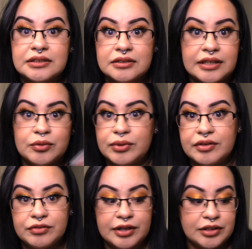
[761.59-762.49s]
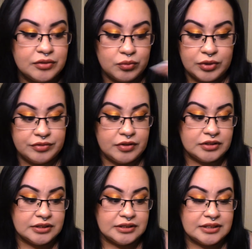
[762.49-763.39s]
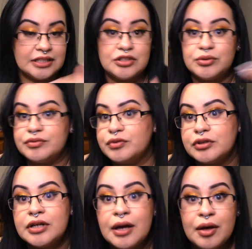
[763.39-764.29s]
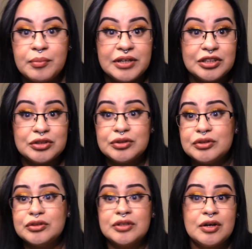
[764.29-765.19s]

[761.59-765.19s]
Like, whenever I wear falsies, I do it for pictures,